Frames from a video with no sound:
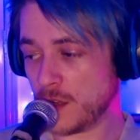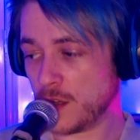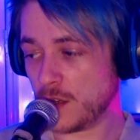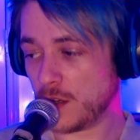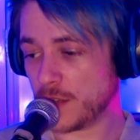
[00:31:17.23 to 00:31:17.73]

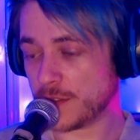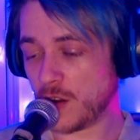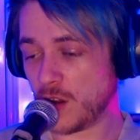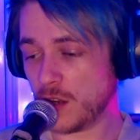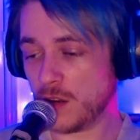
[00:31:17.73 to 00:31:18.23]
I
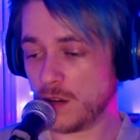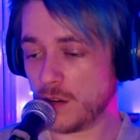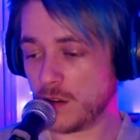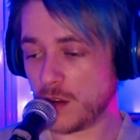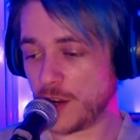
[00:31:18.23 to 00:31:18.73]
can't.
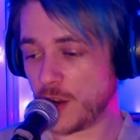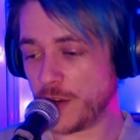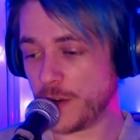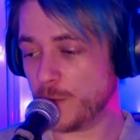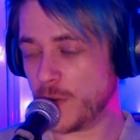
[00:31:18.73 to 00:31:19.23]
I
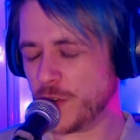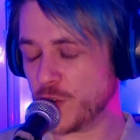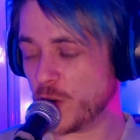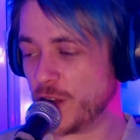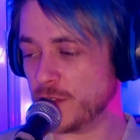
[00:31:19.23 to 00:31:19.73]
don't
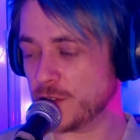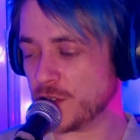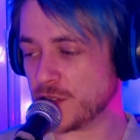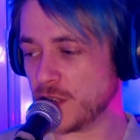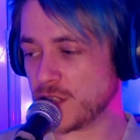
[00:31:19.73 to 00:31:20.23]
enjoy
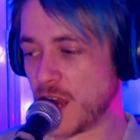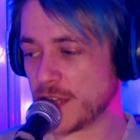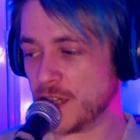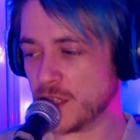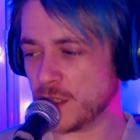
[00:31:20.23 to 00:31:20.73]
just
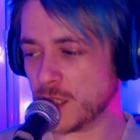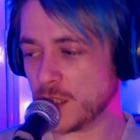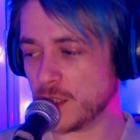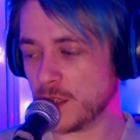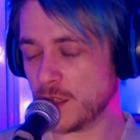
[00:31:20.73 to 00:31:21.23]
attacking,
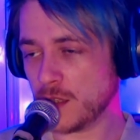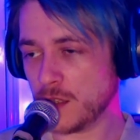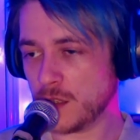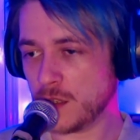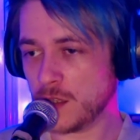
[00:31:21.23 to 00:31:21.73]

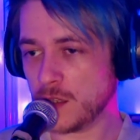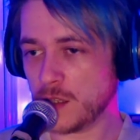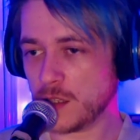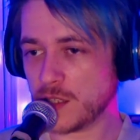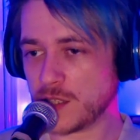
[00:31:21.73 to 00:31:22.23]

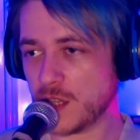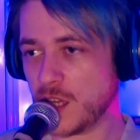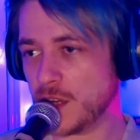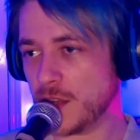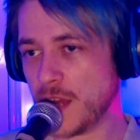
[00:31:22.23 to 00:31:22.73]
because at the
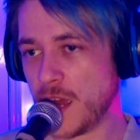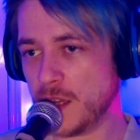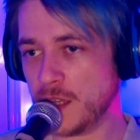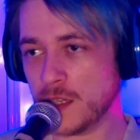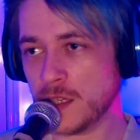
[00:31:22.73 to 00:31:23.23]
end of the
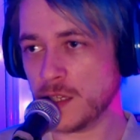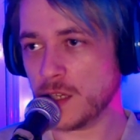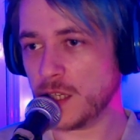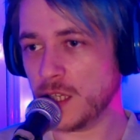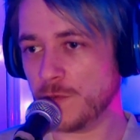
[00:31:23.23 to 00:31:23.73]
day,
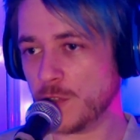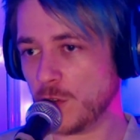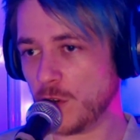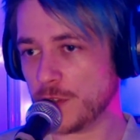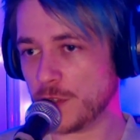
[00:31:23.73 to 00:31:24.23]
even a
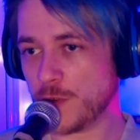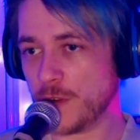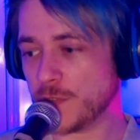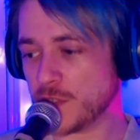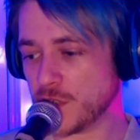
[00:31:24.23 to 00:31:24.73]
lot of the
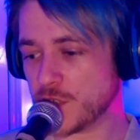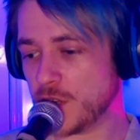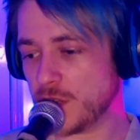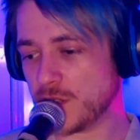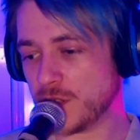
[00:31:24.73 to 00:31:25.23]
grifters and
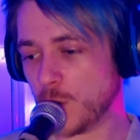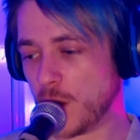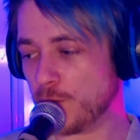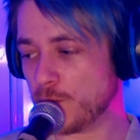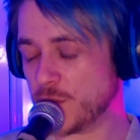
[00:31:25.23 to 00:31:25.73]
shit still
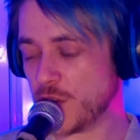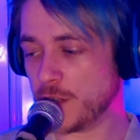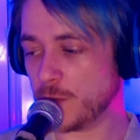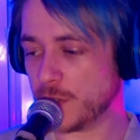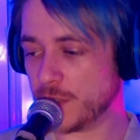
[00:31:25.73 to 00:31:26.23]
have
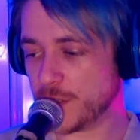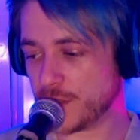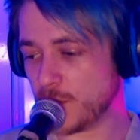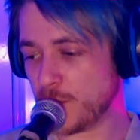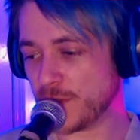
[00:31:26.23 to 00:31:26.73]
genuine
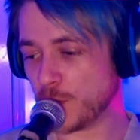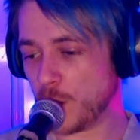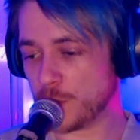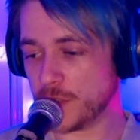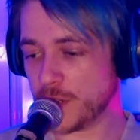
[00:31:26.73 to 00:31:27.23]
legitimate mental
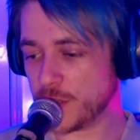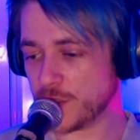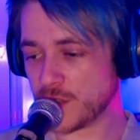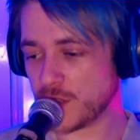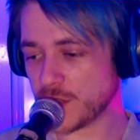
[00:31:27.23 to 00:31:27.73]
health
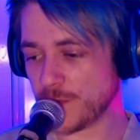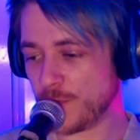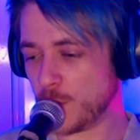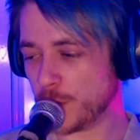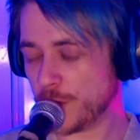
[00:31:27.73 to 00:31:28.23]
conditions. It doesn't
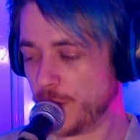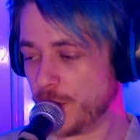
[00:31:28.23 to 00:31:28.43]
feel good